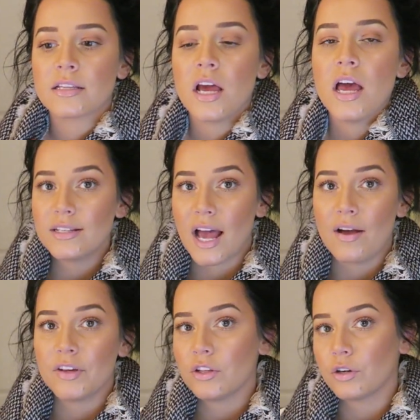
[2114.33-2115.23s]
If you guys
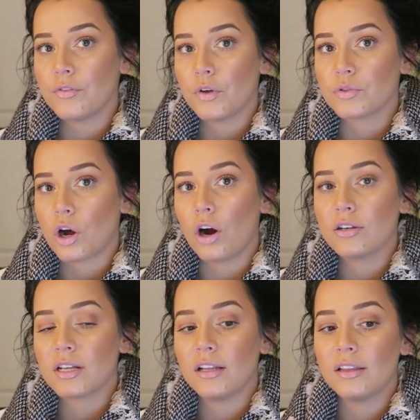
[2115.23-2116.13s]
have either of those
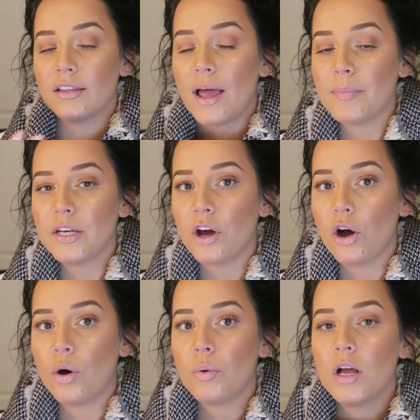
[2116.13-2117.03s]
cars, let me
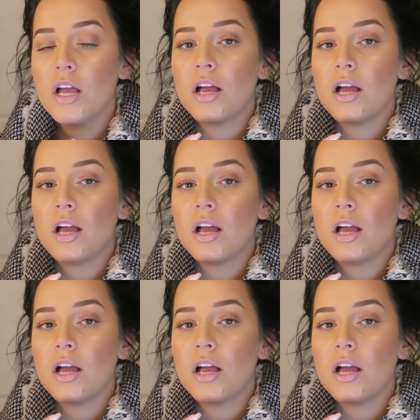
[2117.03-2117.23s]
know